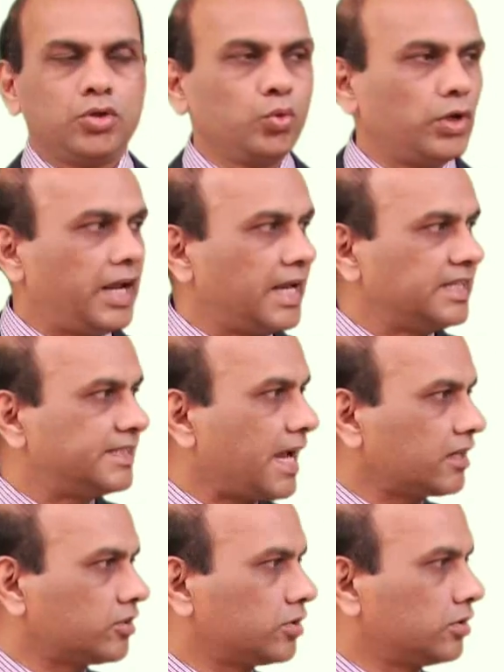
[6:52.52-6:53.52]
To
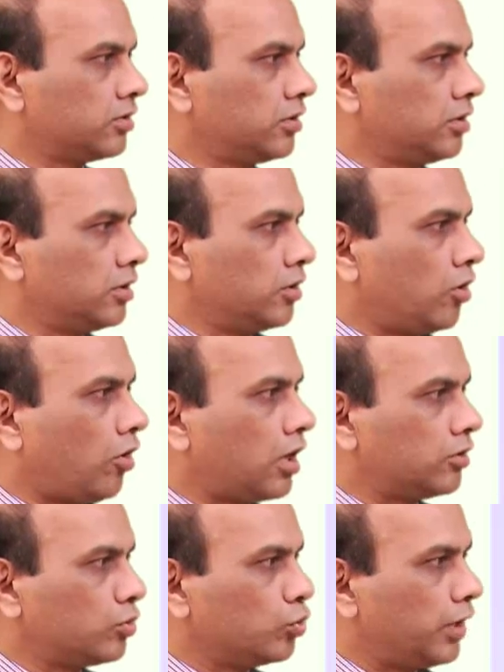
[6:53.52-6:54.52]
exact or
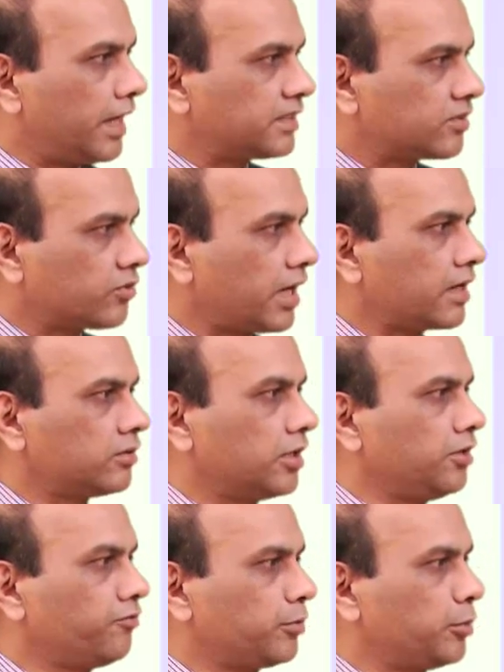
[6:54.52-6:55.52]
to extract the
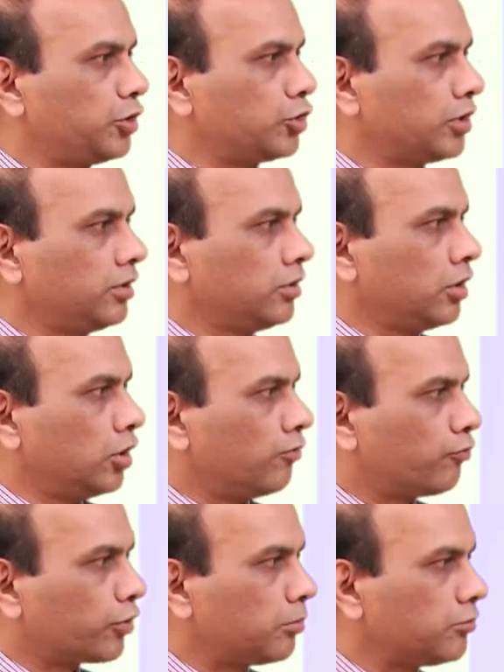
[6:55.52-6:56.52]
information
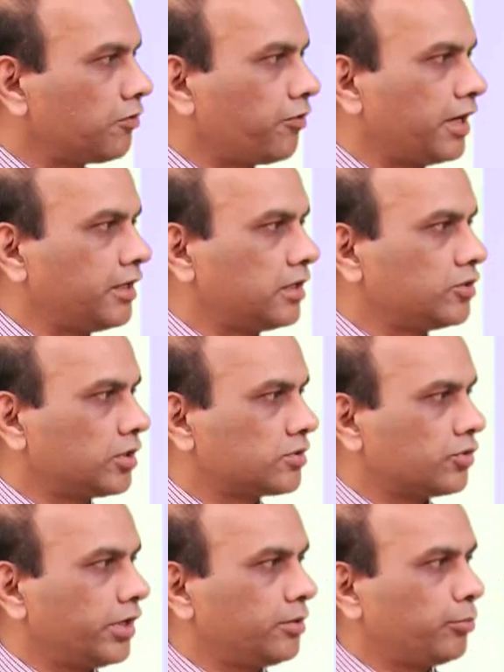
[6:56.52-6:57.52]
from the financial
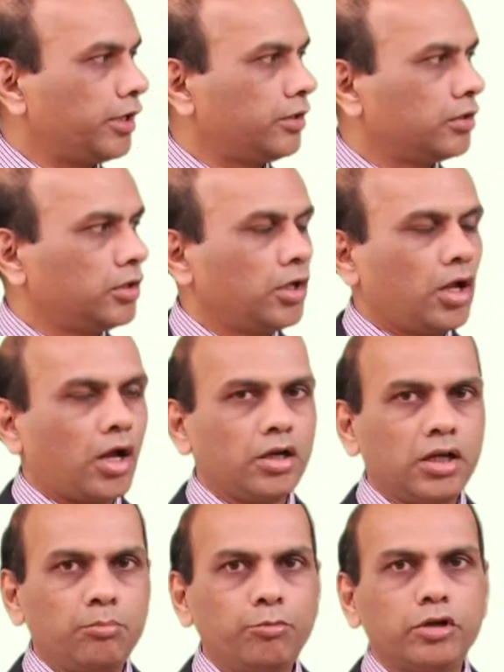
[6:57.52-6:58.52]
statement, a
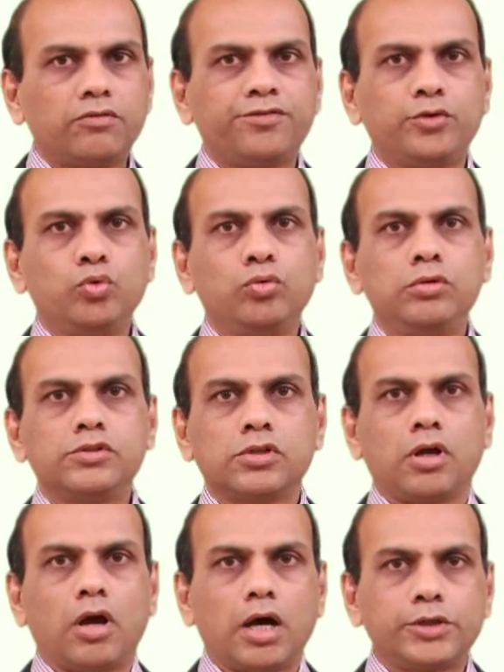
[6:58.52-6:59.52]
number of tools
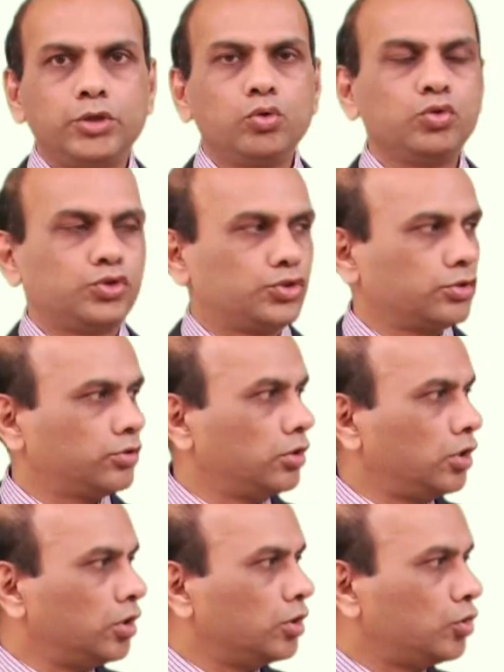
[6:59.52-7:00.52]
are used
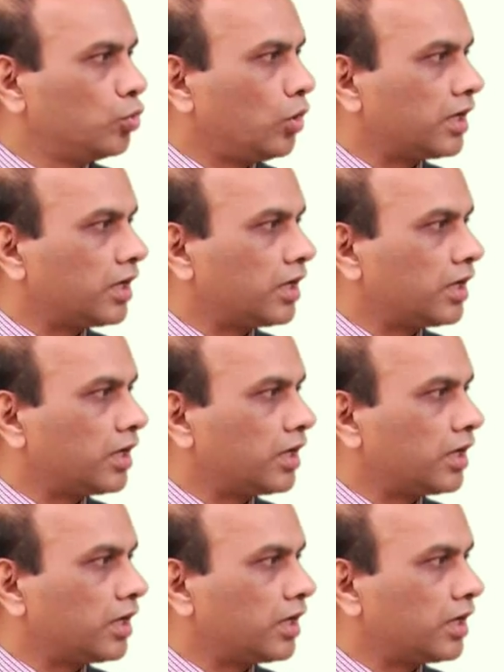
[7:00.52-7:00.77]
to